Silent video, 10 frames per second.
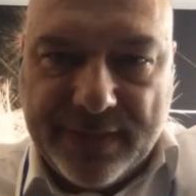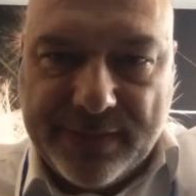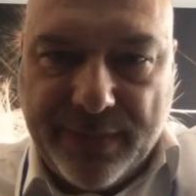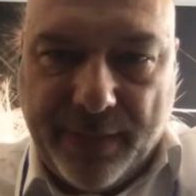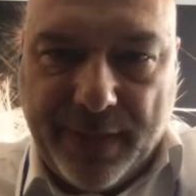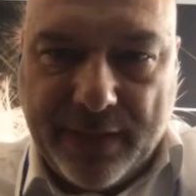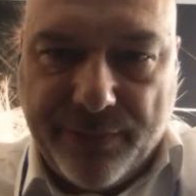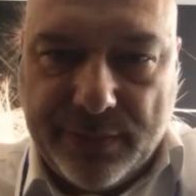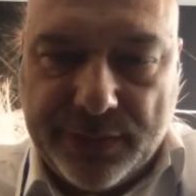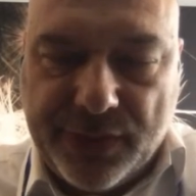First, maybe
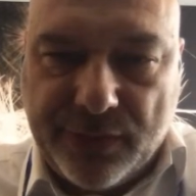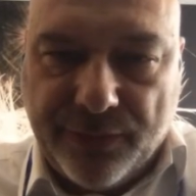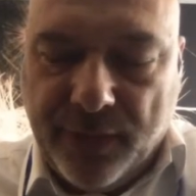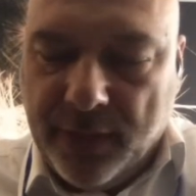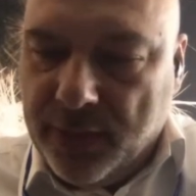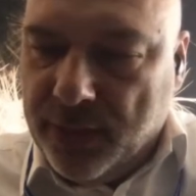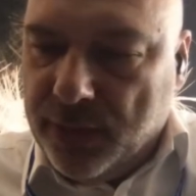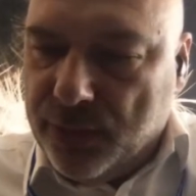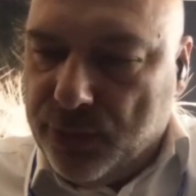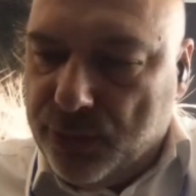Krzysztof,
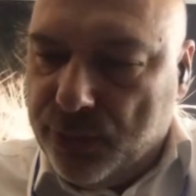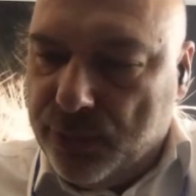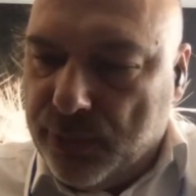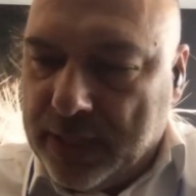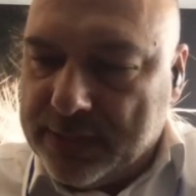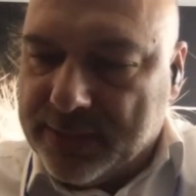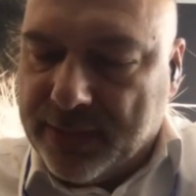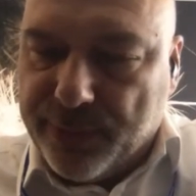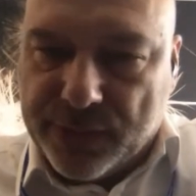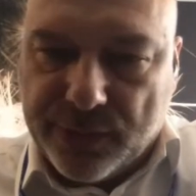do you
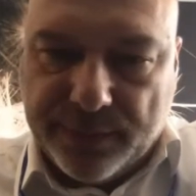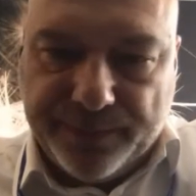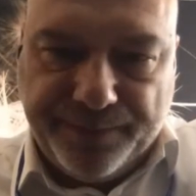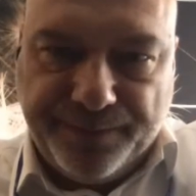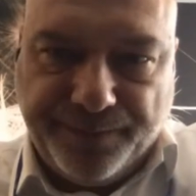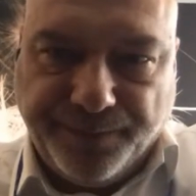ask the question?